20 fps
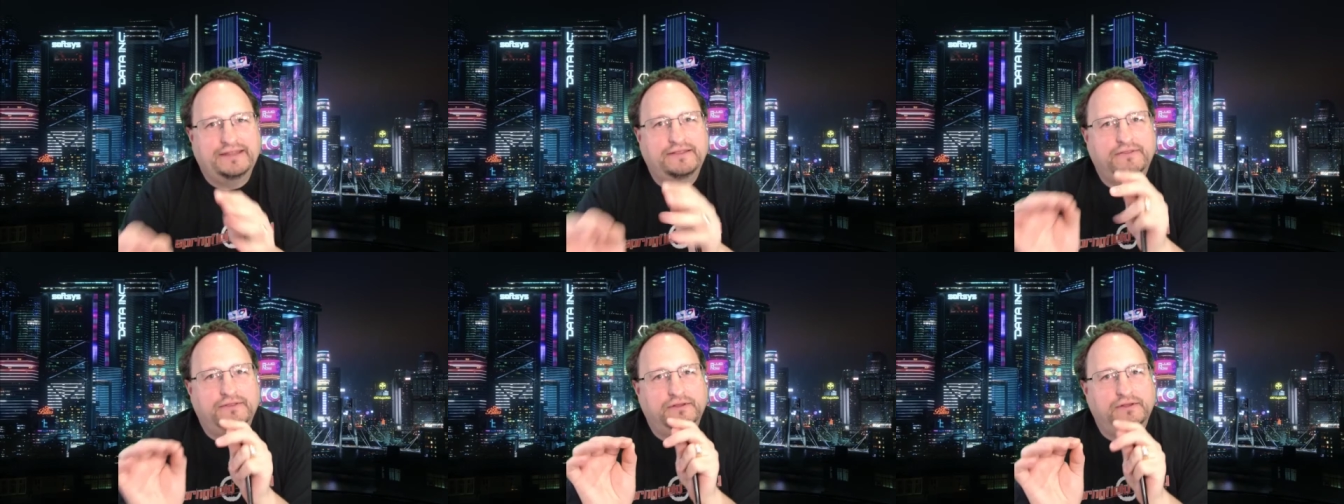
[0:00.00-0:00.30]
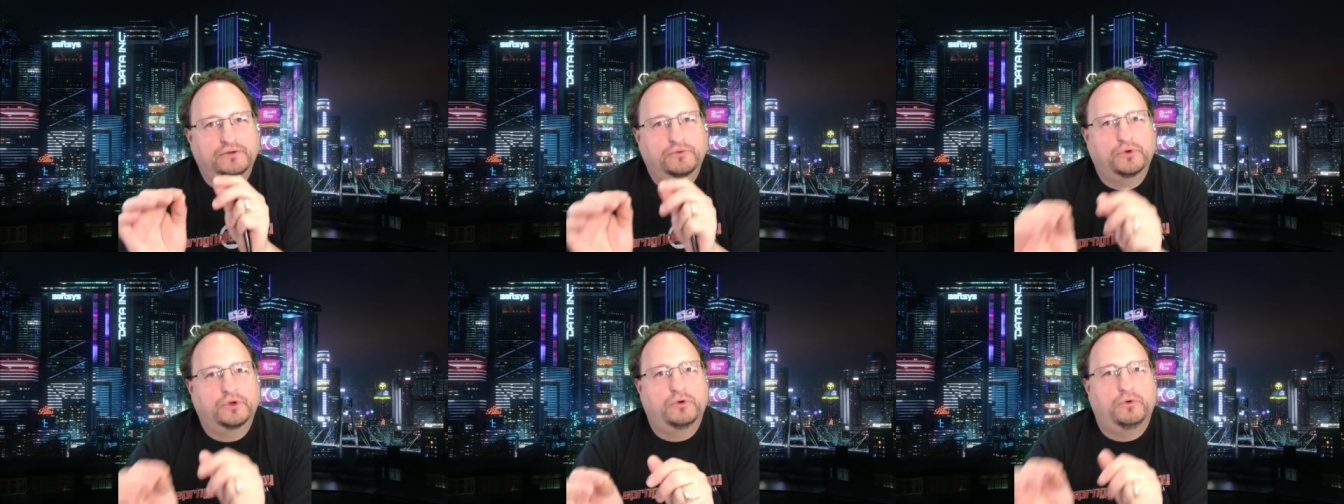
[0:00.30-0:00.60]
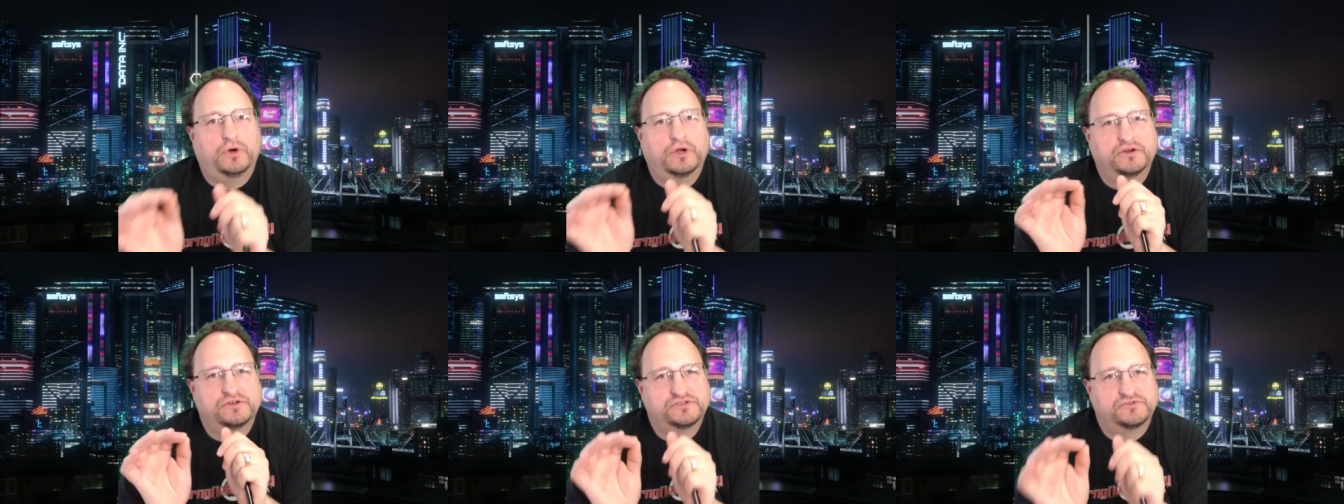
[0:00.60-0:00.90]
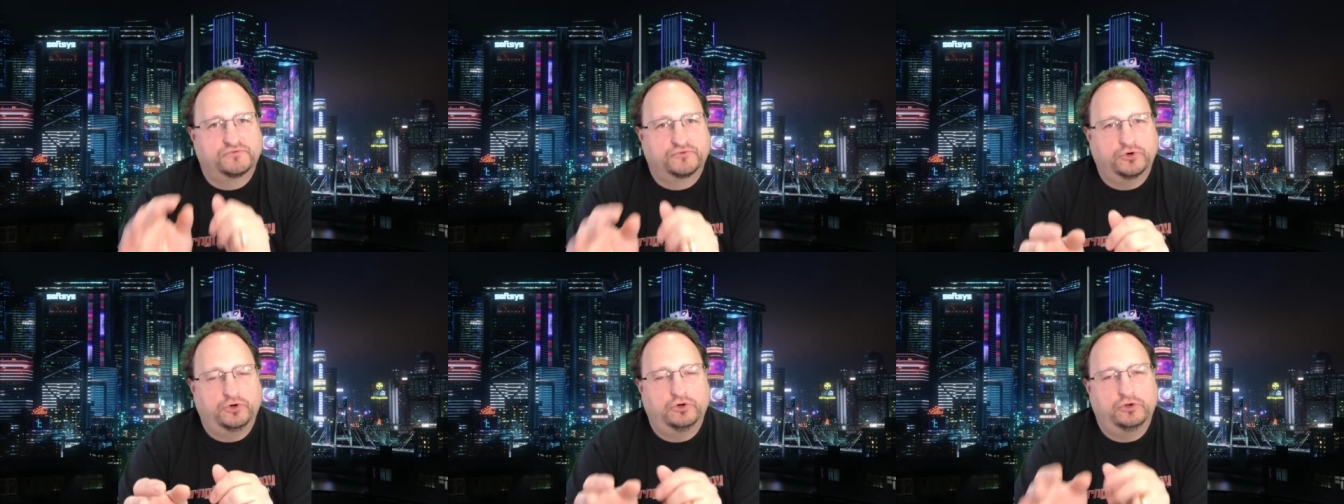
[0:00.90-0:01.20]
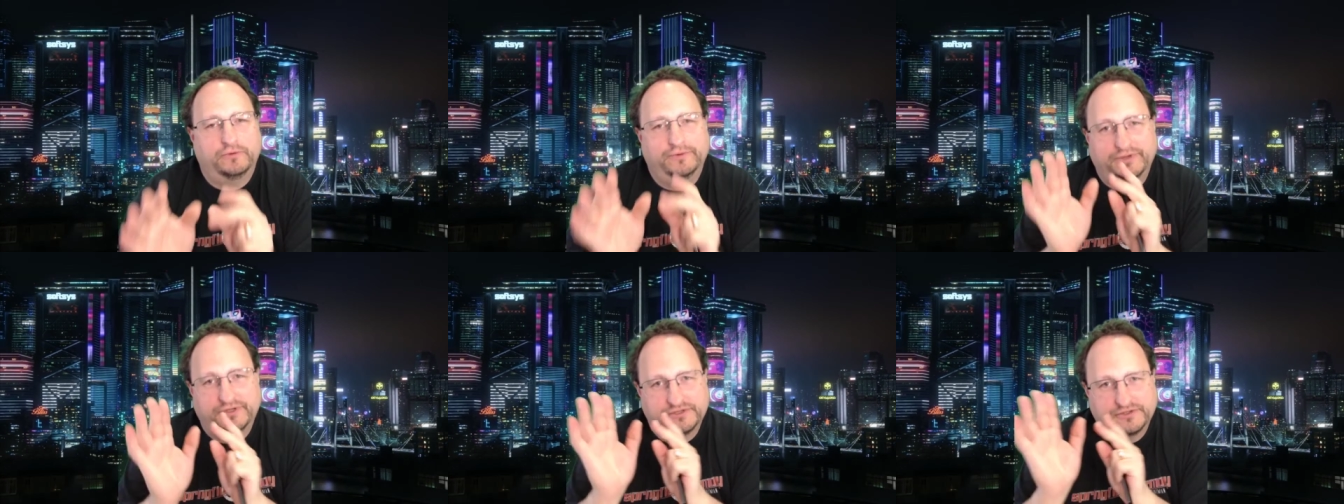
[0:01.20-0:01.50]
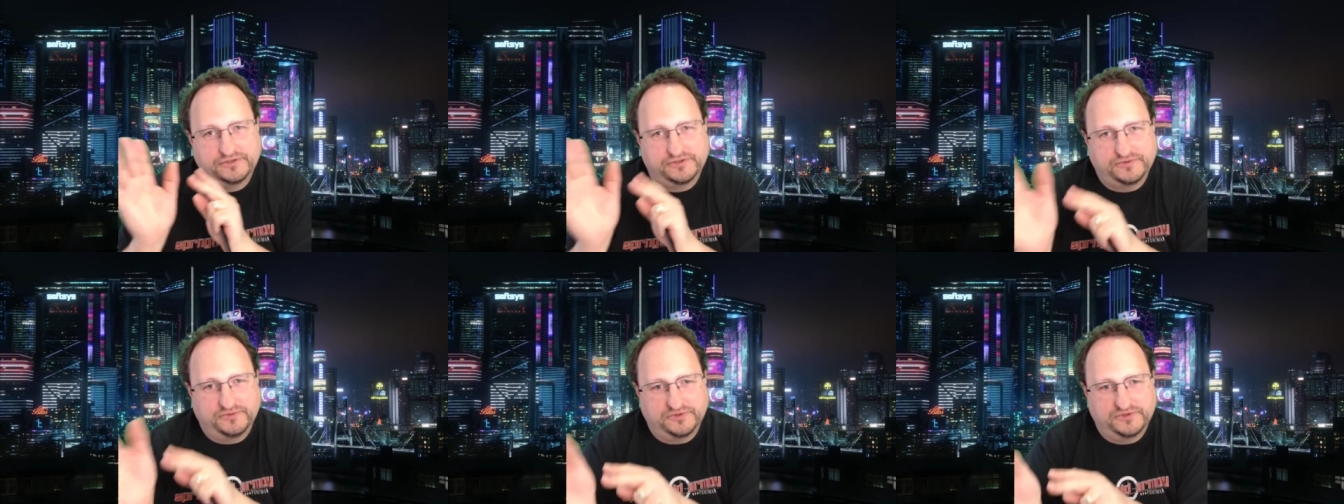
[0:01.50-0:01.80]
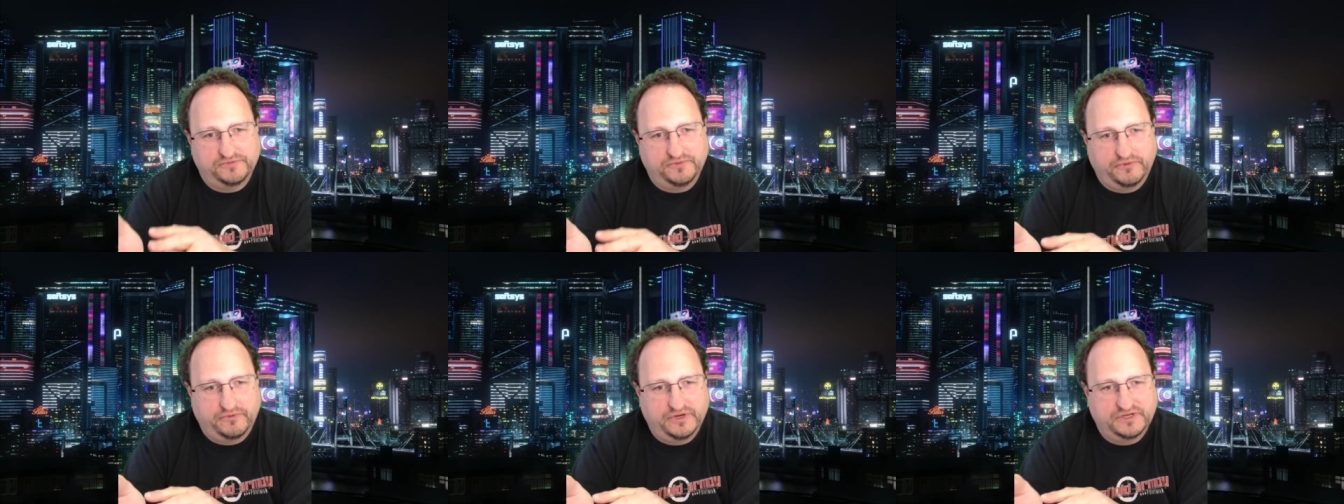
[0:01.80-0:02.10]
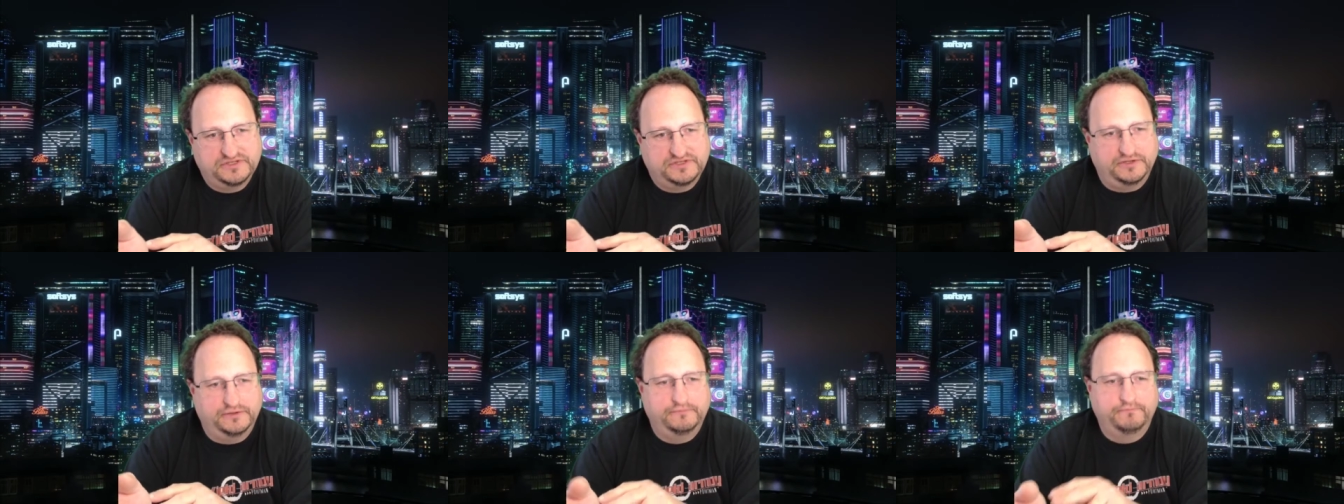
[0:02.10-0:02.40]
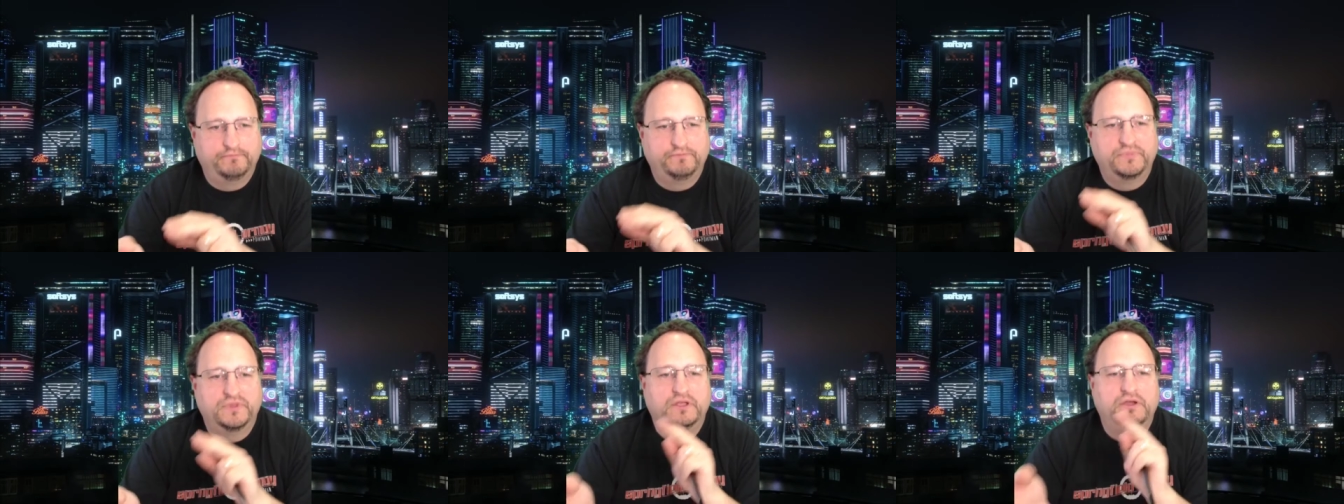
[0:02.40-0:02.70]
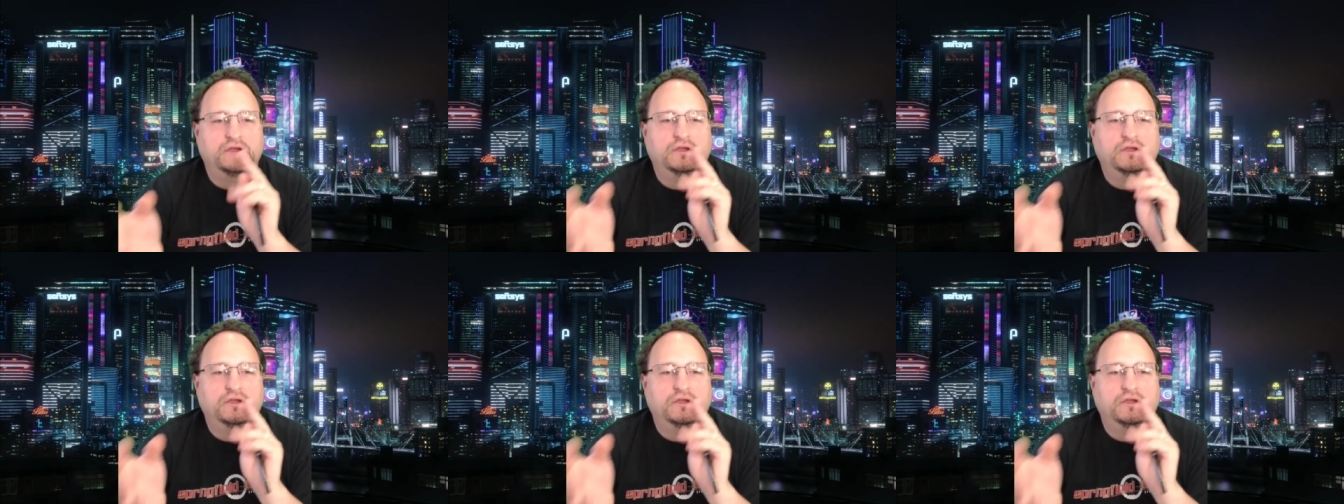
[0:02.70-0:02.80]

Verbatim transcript: anything that requires a roll because you're supposed to be resting.